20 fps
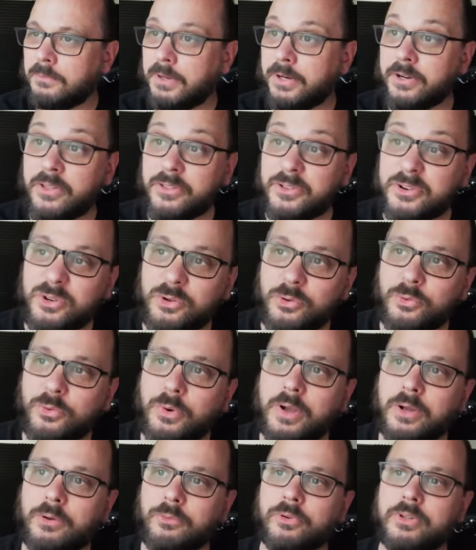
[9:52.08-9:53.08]
Another
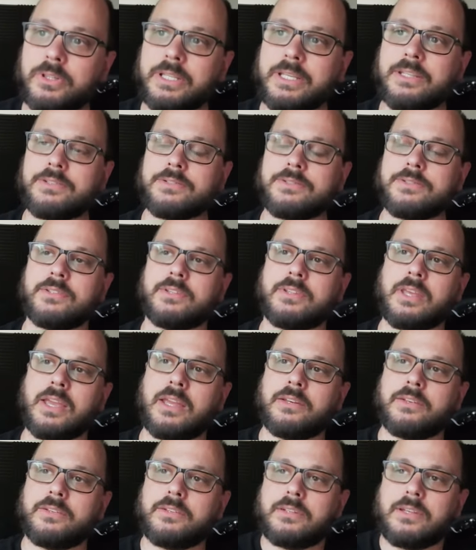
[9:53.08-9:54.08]
new release
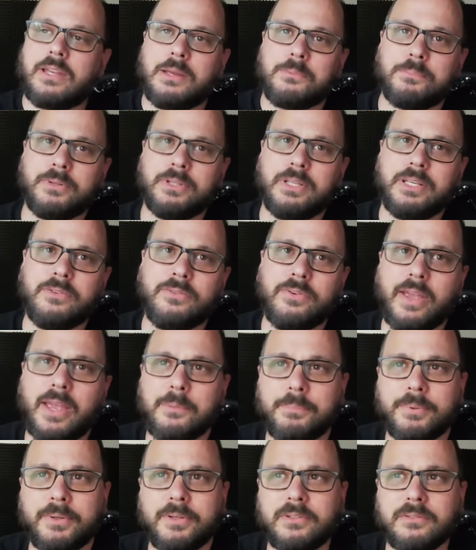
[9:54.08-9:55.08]
that I believe
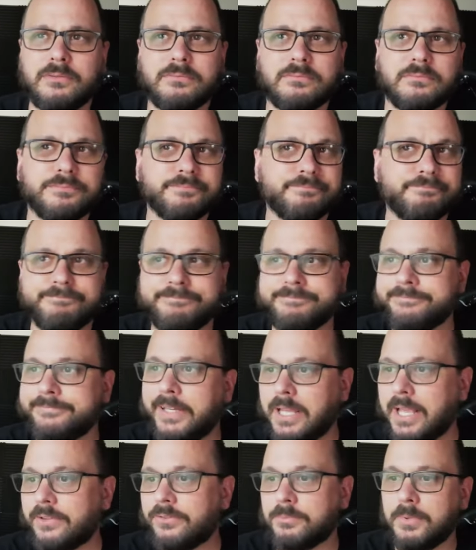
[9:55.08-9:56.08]
happened
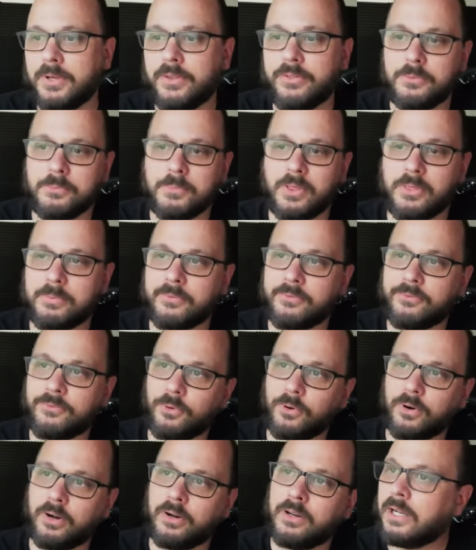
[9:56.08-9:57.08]
last month, the month
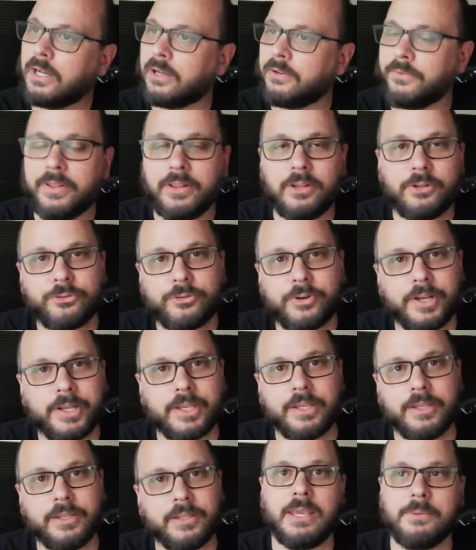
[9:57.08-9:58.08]
before. Uh, Velotric
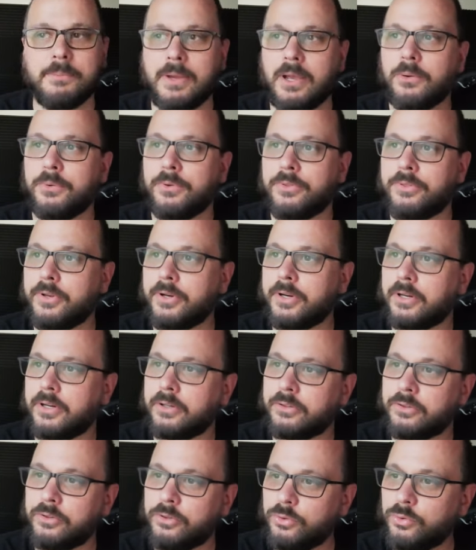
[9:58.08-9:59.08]
came out with
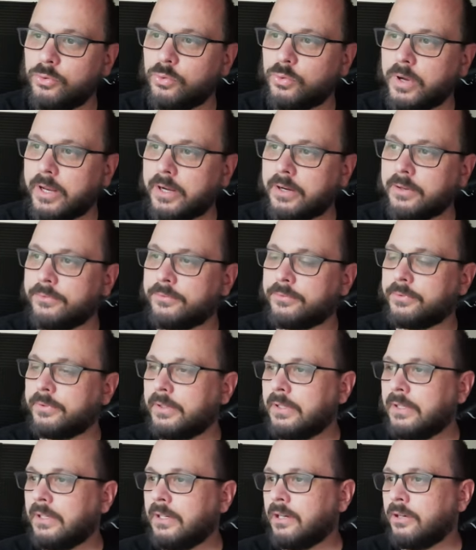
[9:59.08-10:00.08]
their new kind of
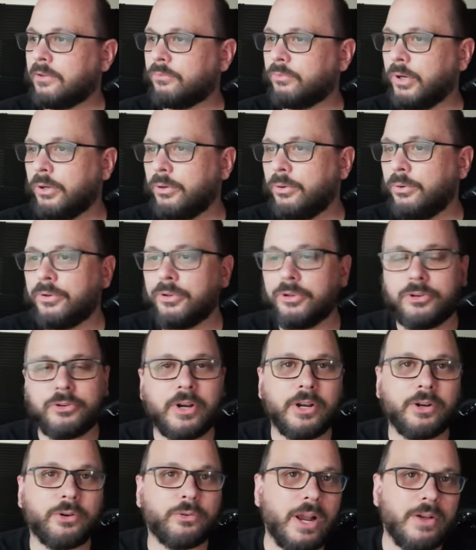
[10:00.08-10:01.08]
road,
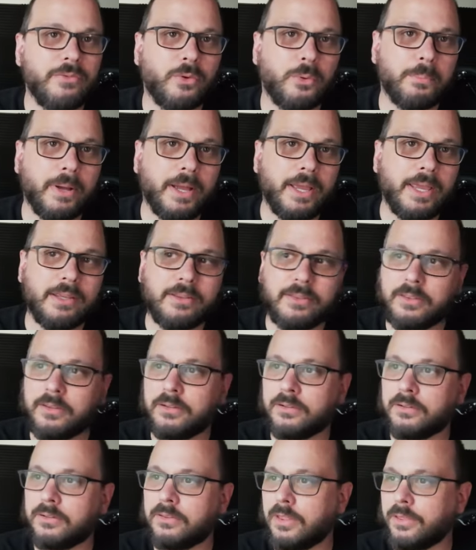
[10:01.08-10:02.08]
kind of gravel bike,
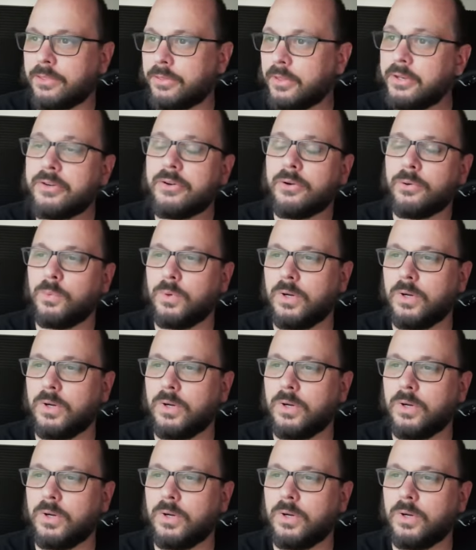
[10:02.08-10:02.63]
the, the Thunder